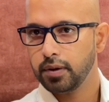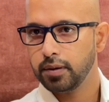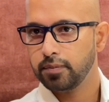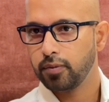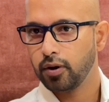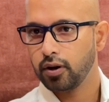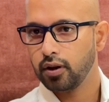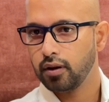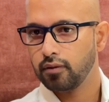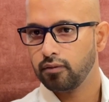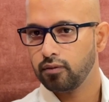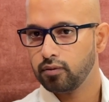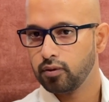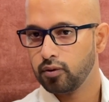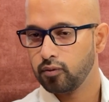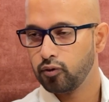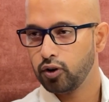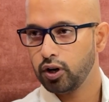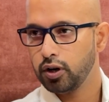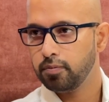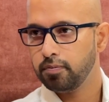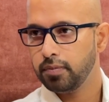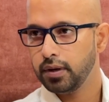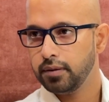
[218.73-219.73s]

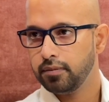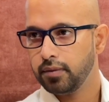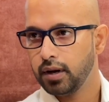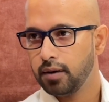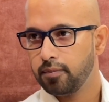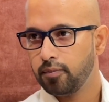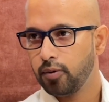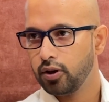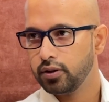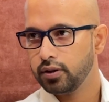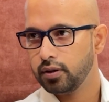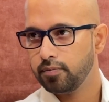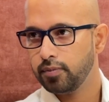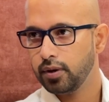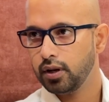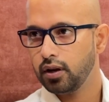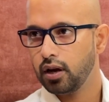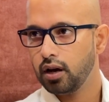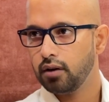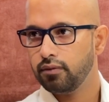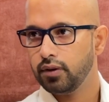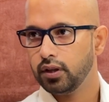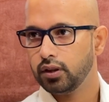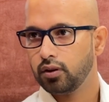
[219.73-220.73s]
possible
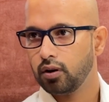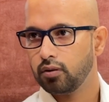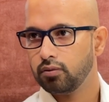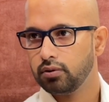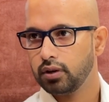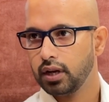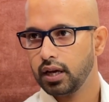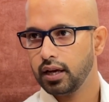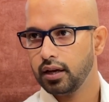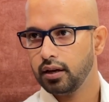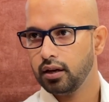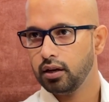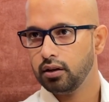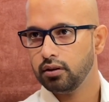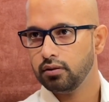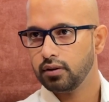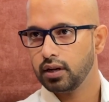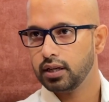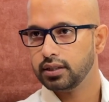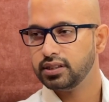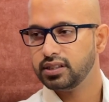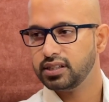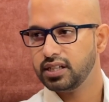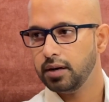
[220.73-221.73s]
without
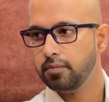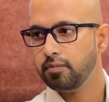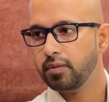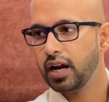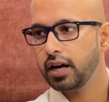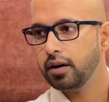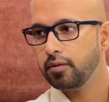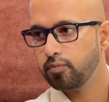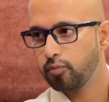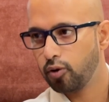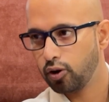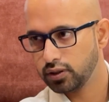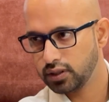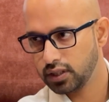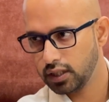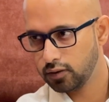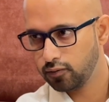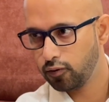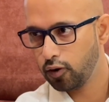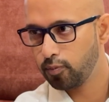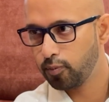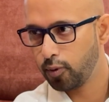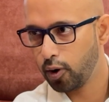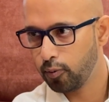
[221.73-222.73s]
a streamlined process
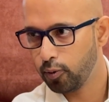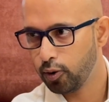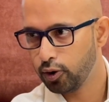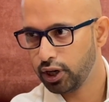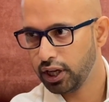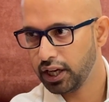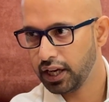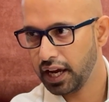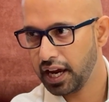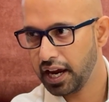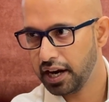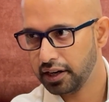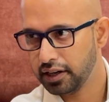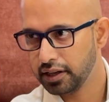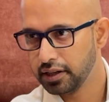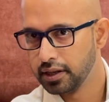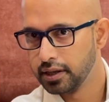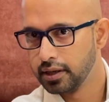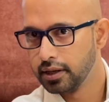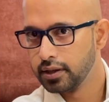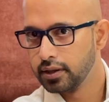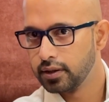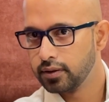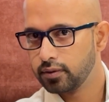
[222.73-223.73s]
for promoting it.
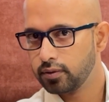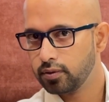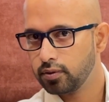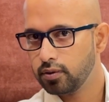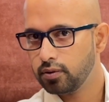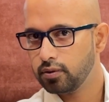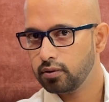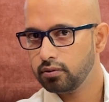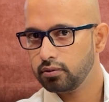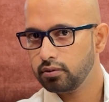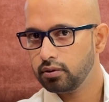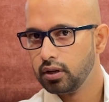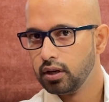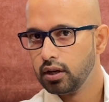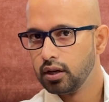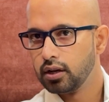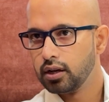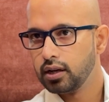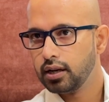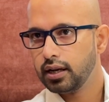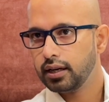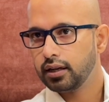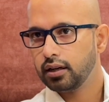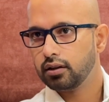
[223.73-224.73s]
So
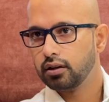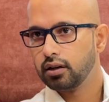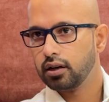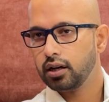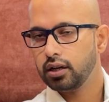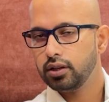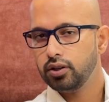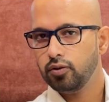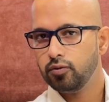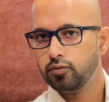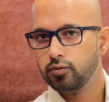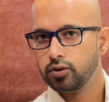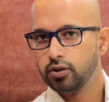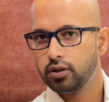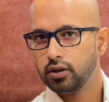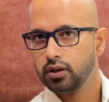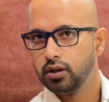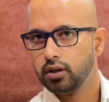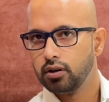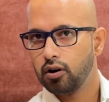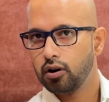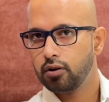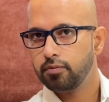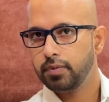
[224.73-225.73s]
you would
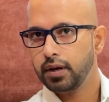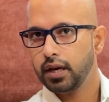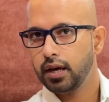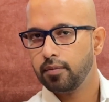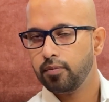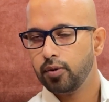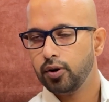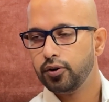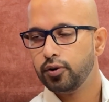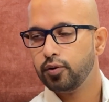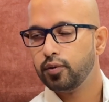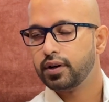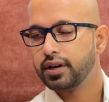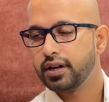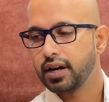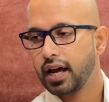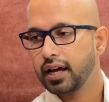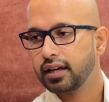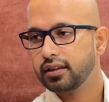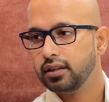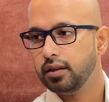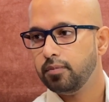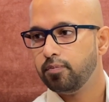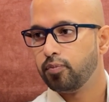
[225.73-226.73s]
not be able to
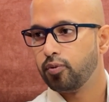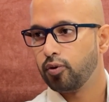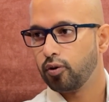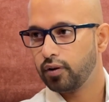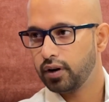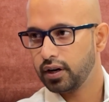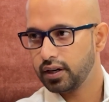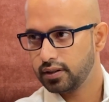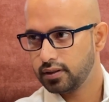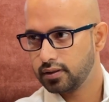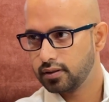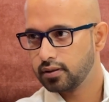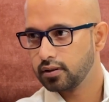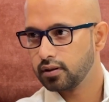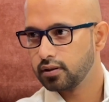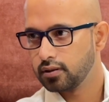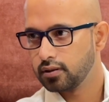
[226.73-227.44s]
track the progress